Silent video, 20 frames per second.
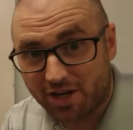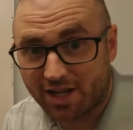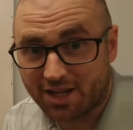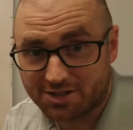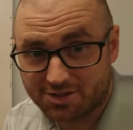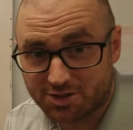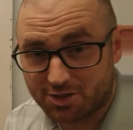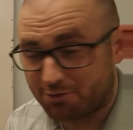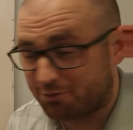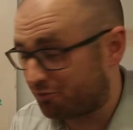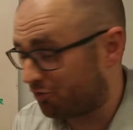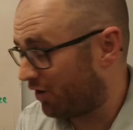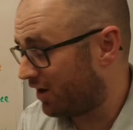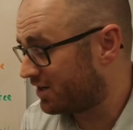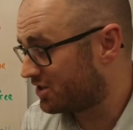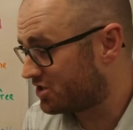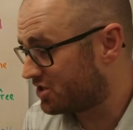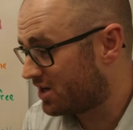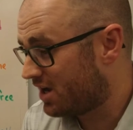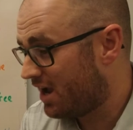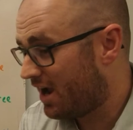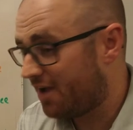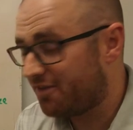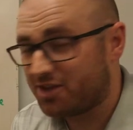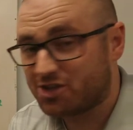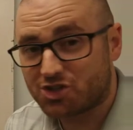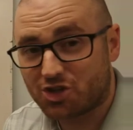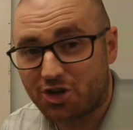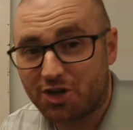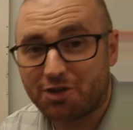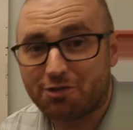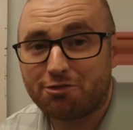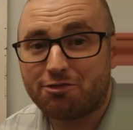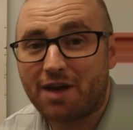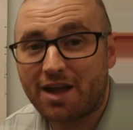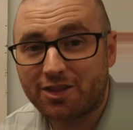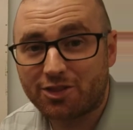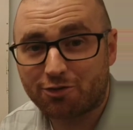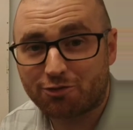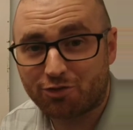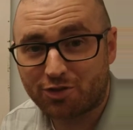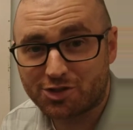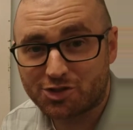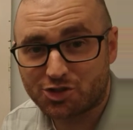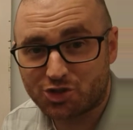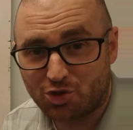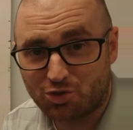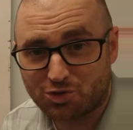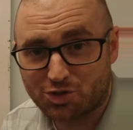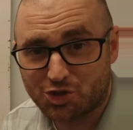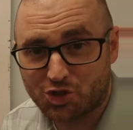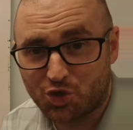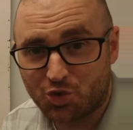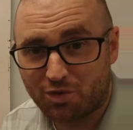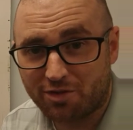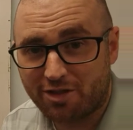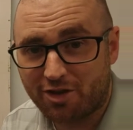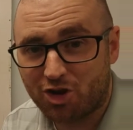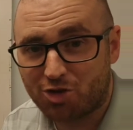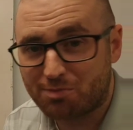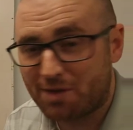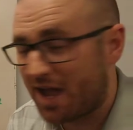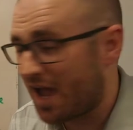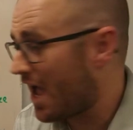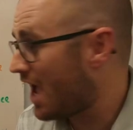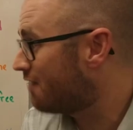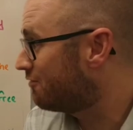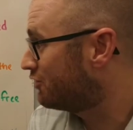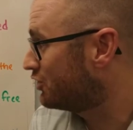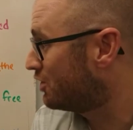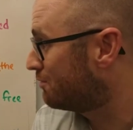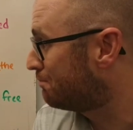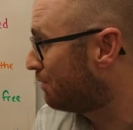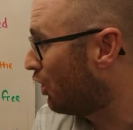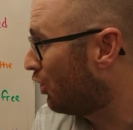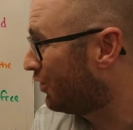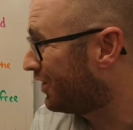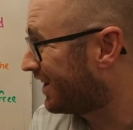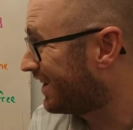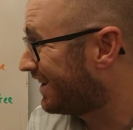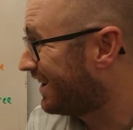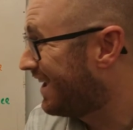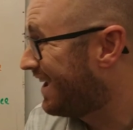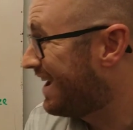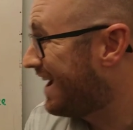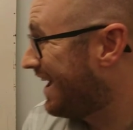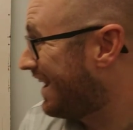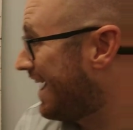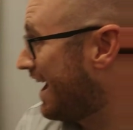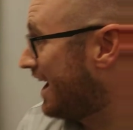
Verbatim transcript: against the French and they started to fight the French soldiers who were there on behalf of Napoleon. And